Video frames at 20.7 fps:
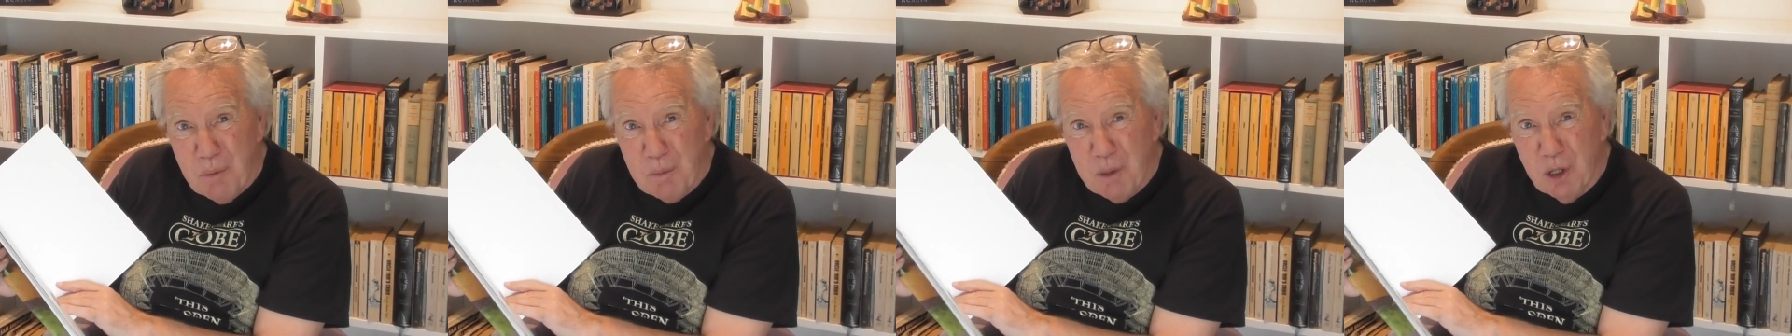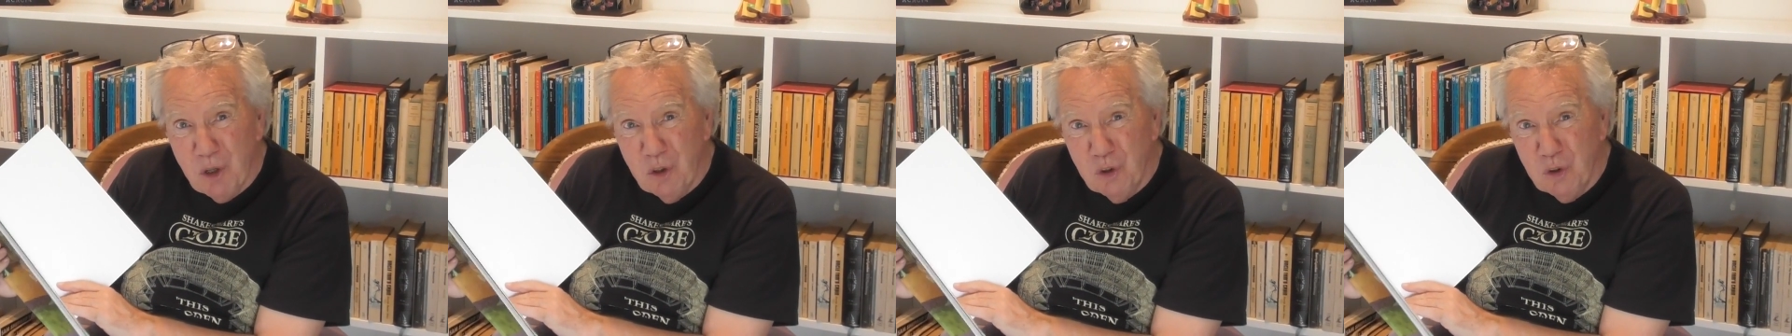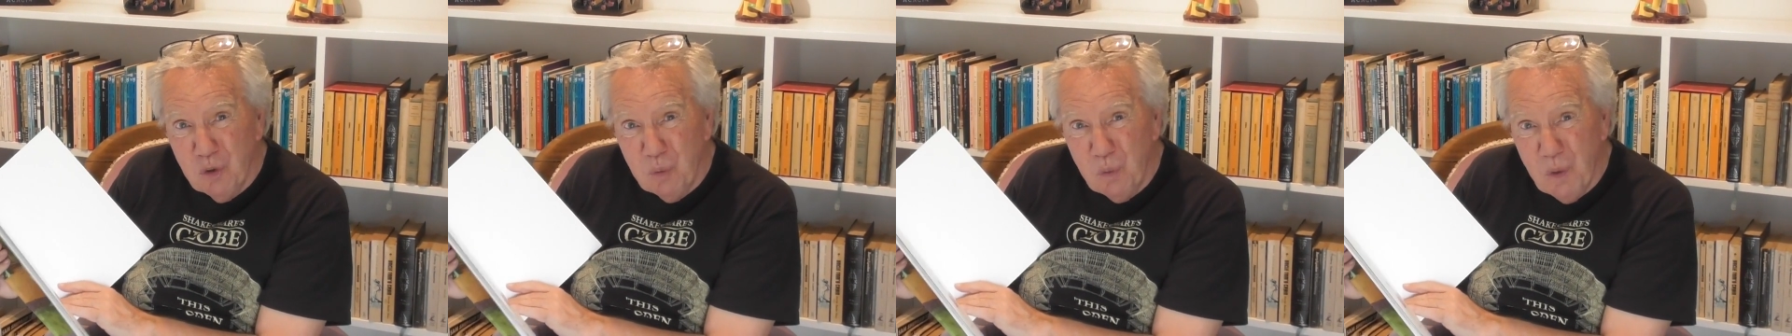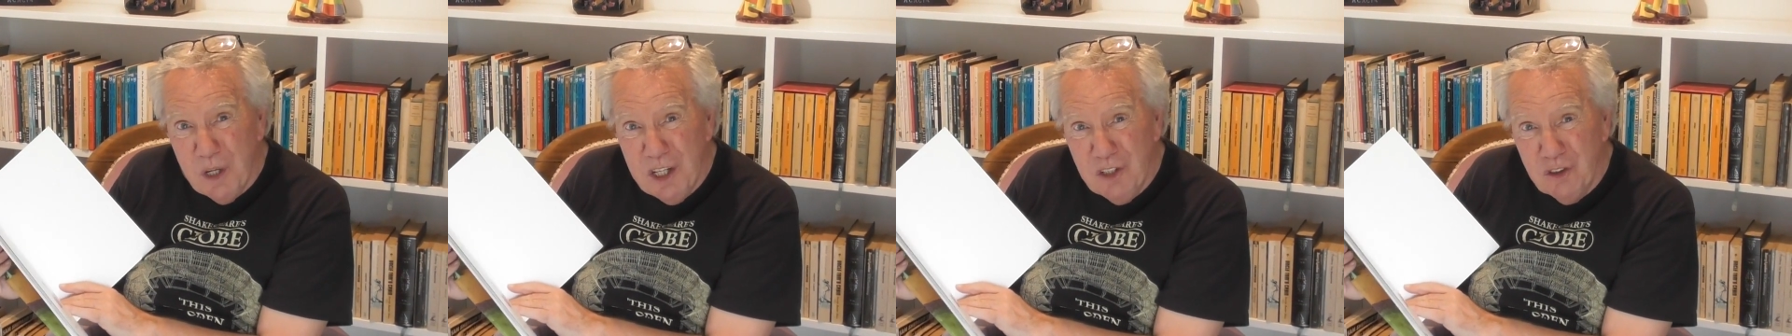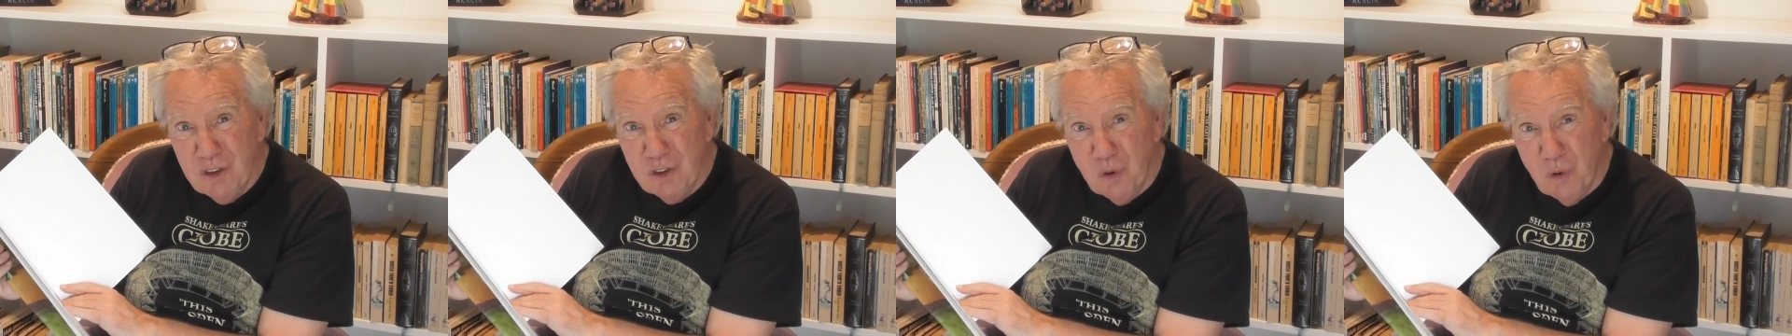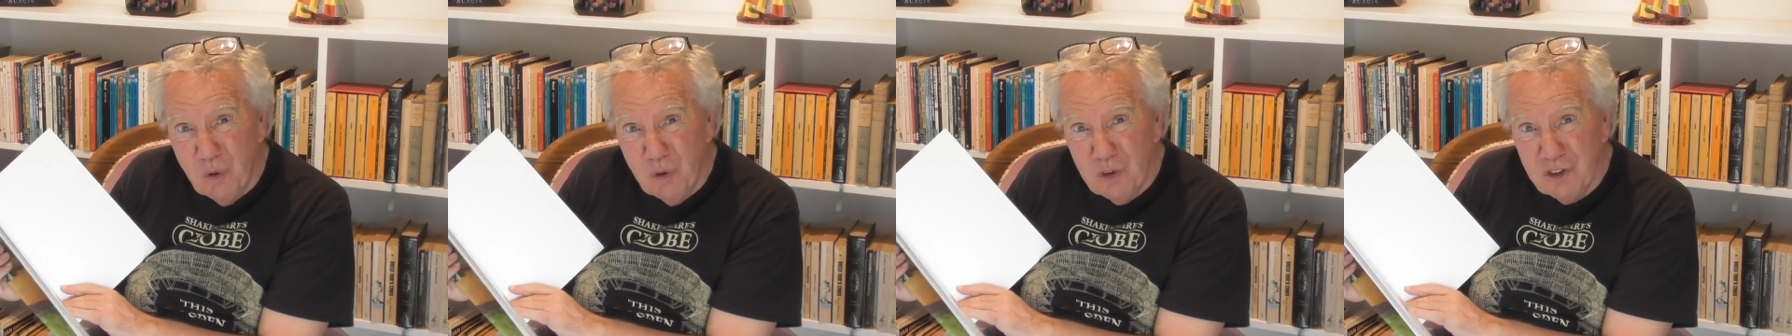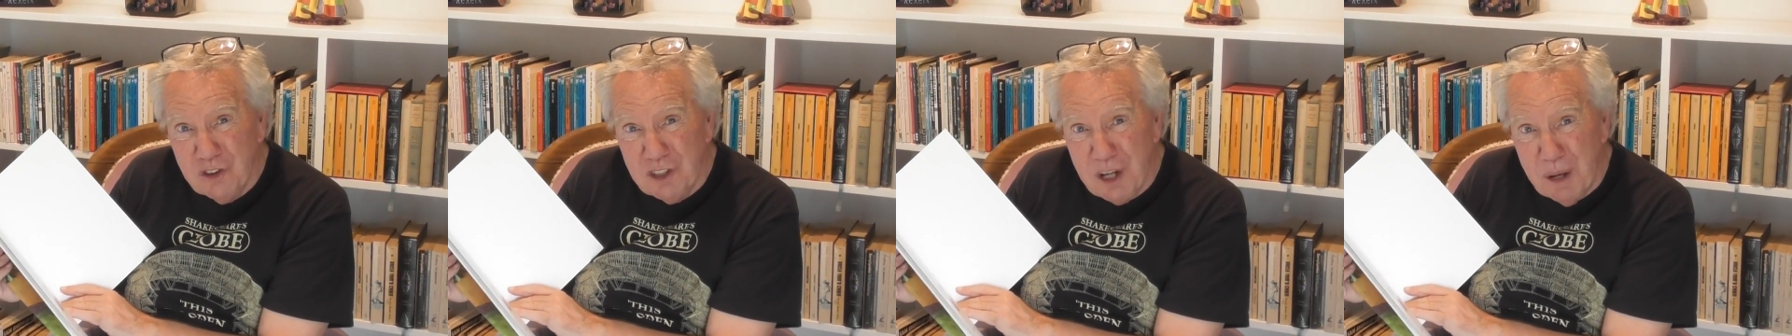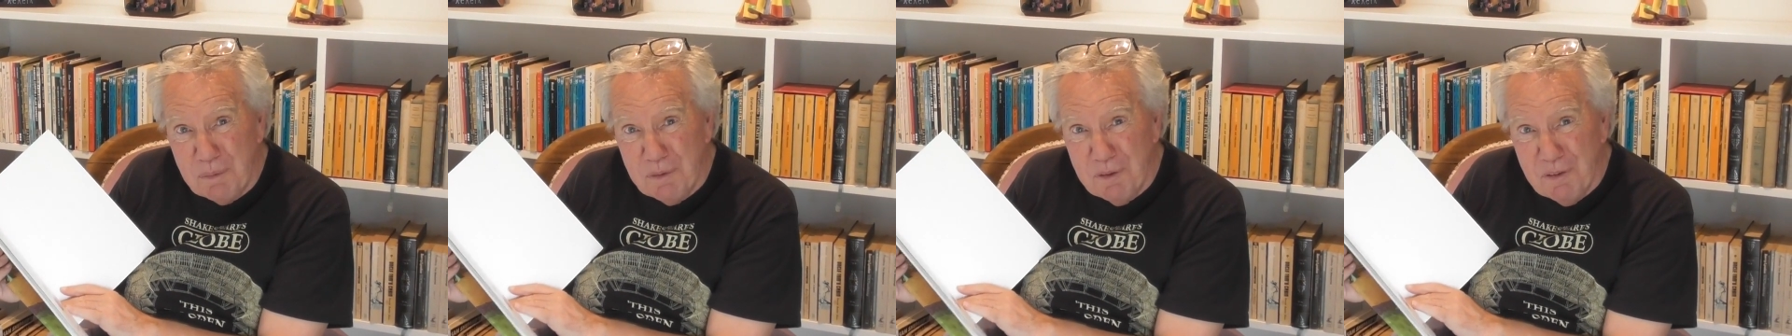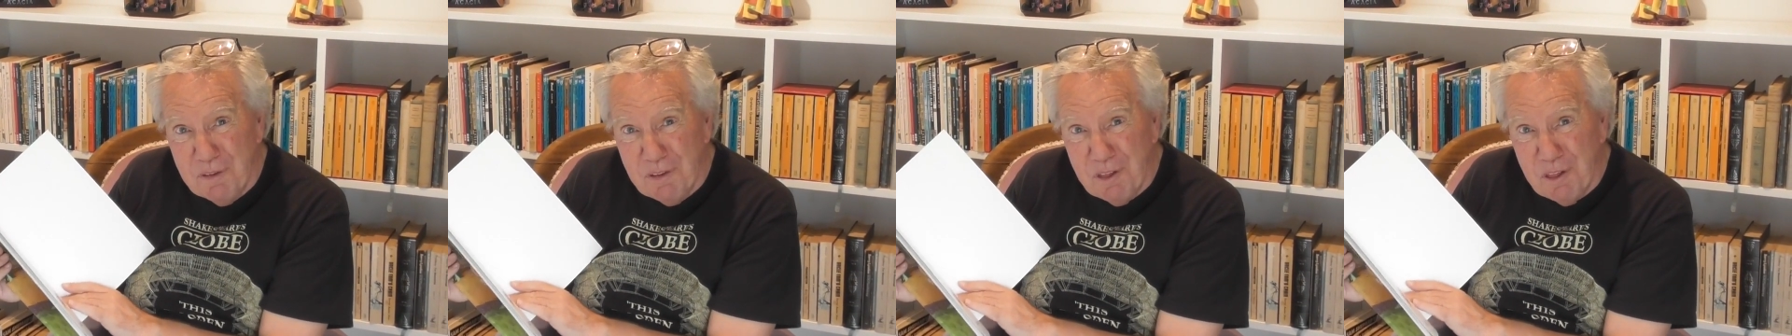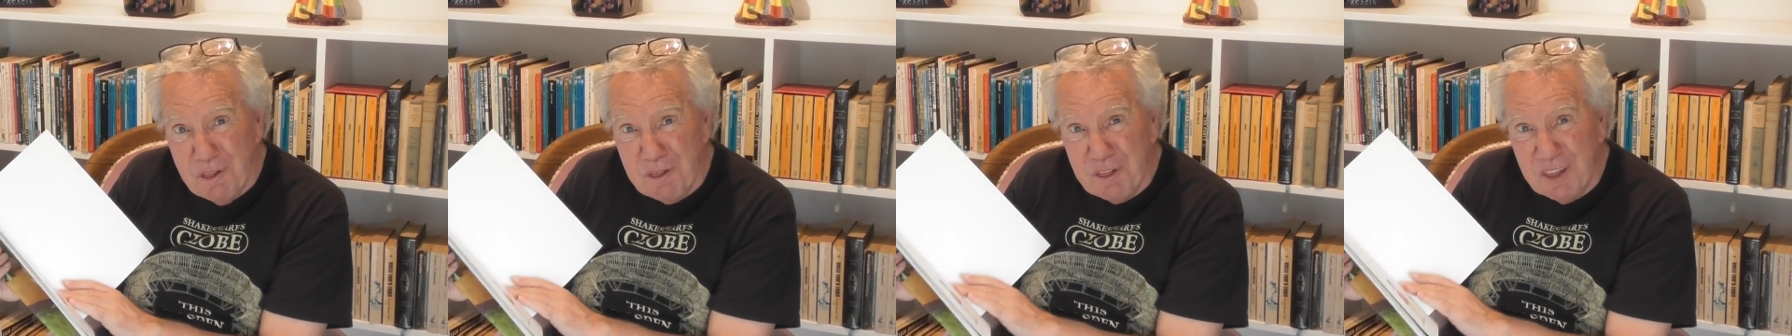because we saw some
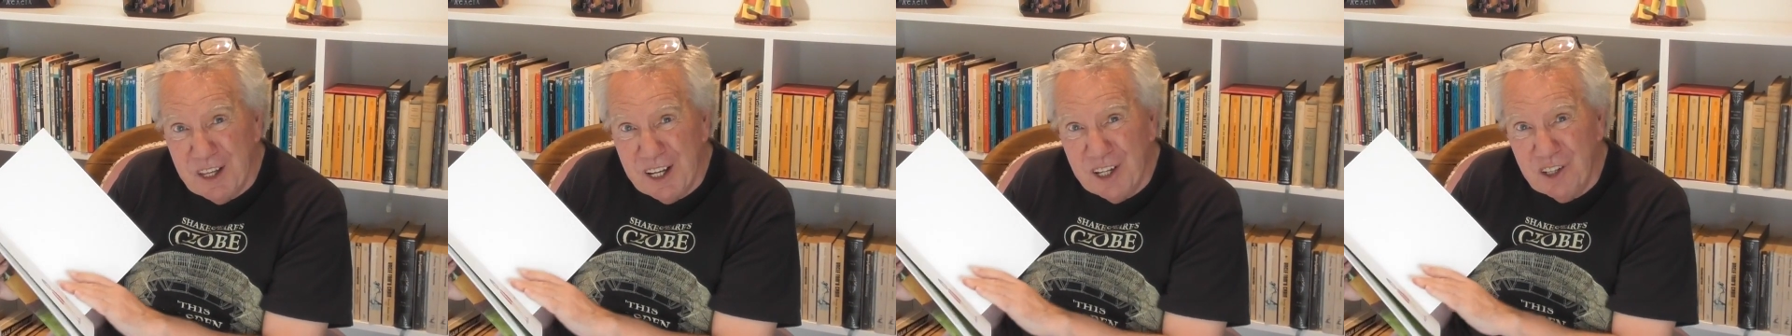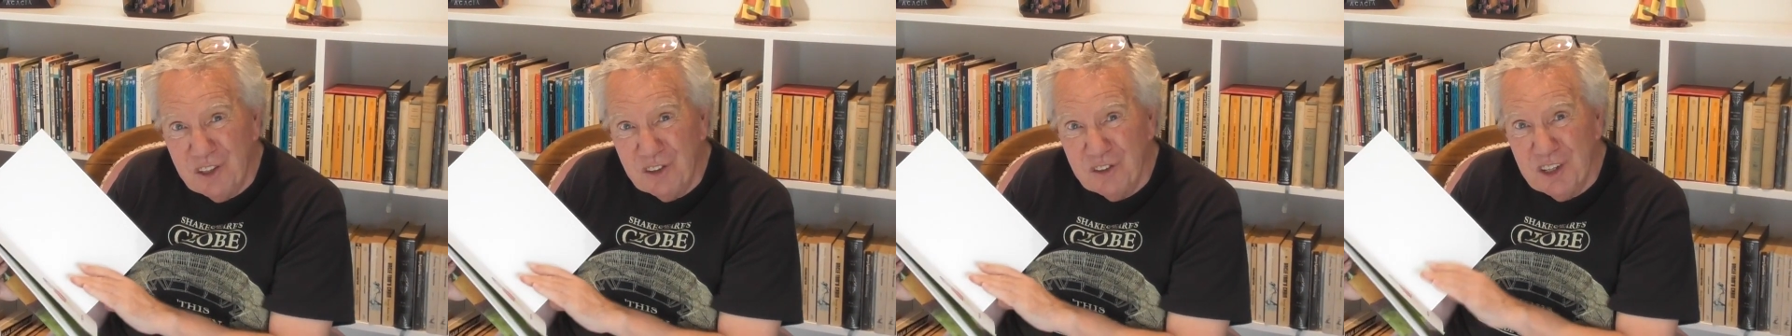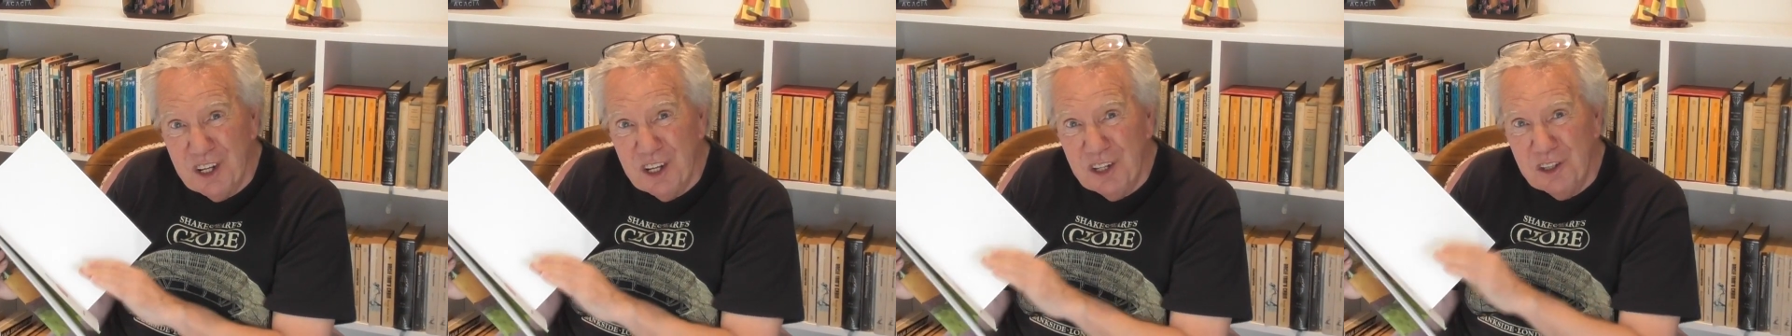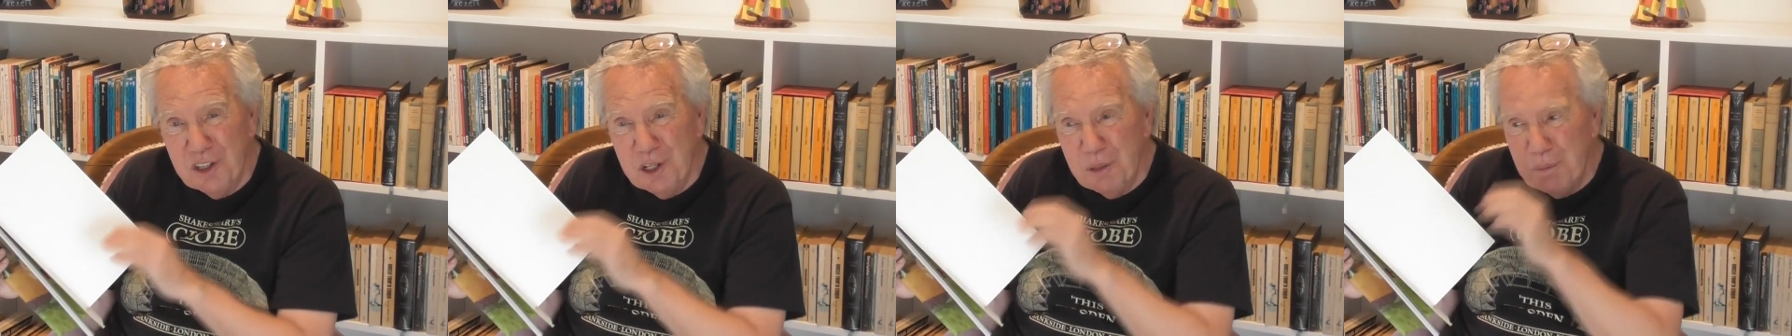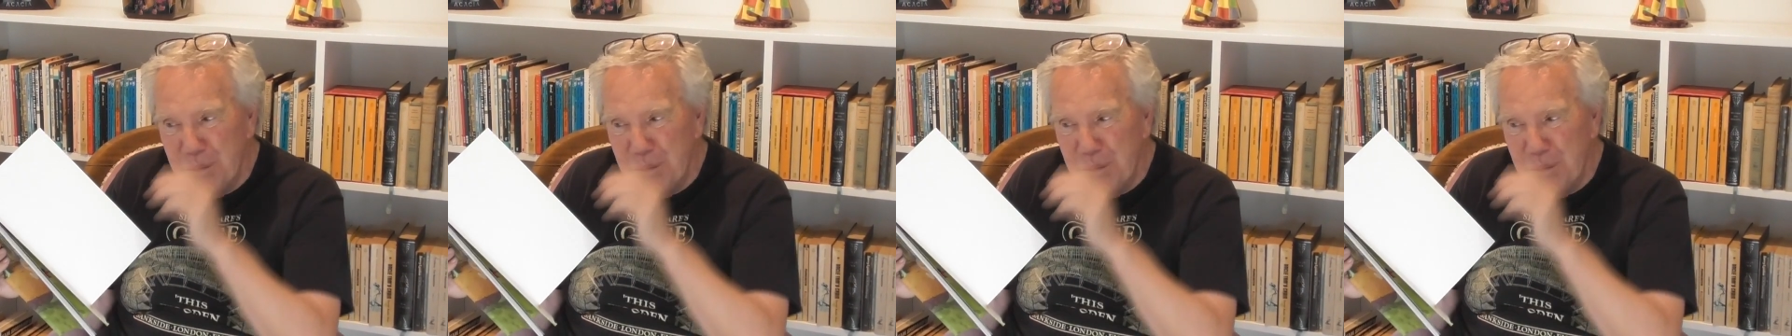of the things in the